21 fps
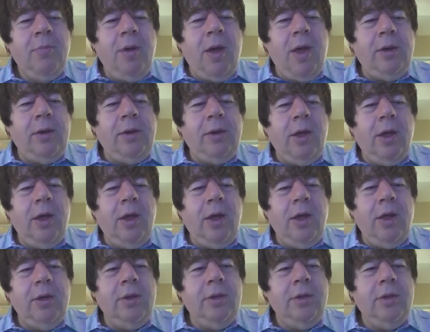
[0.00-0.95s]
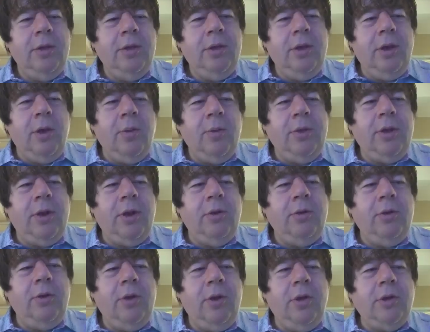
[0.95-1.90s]
But we did
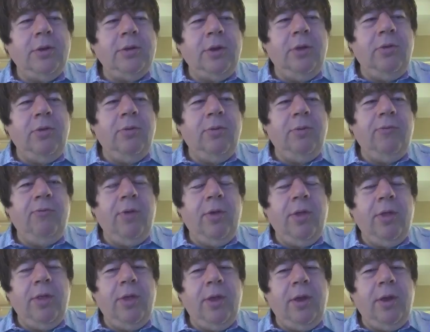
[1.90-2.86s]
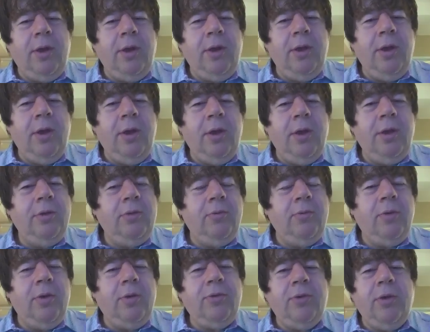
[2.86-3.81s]
our due diligence. We feel that
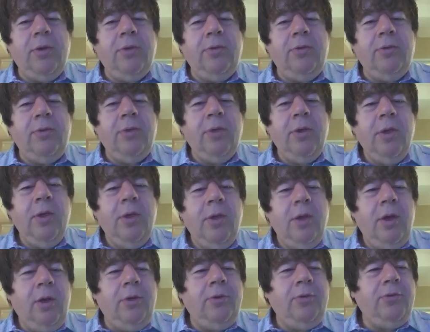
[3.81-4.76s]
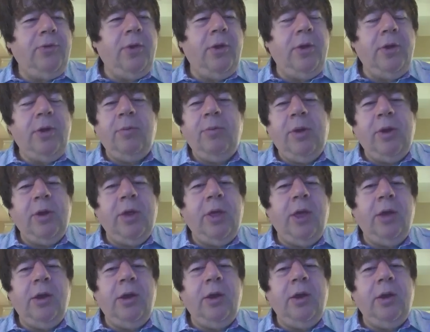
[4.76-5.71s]
the risk is understood and
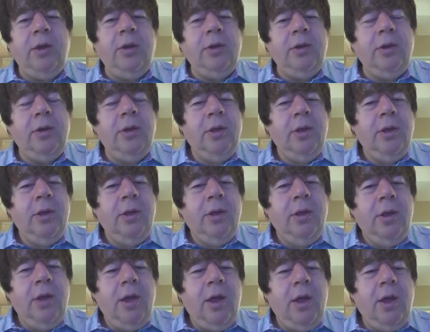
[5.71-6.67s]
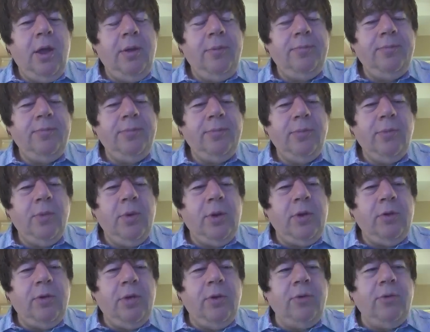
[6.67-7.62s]
mitigated, and
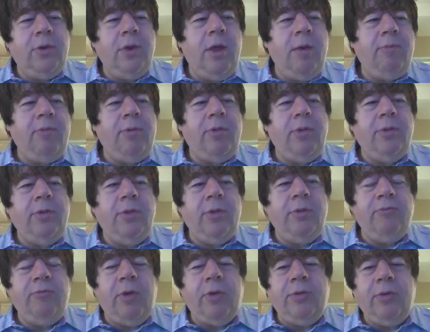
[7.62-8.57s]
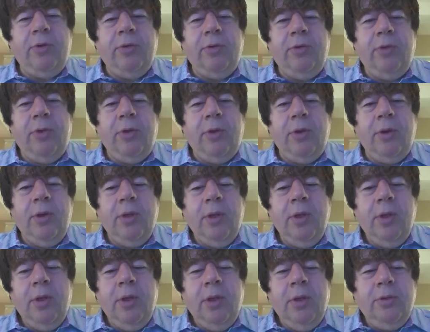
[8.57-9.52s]
we disclosed it obviously to the investors. And
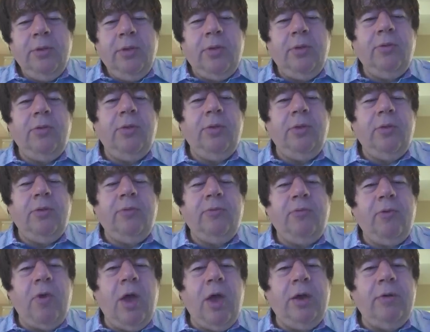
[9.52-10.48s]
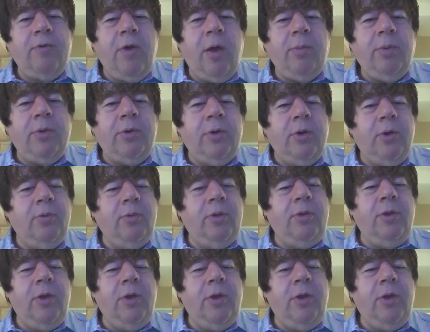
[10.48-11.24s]
so there's a variety of opportunities.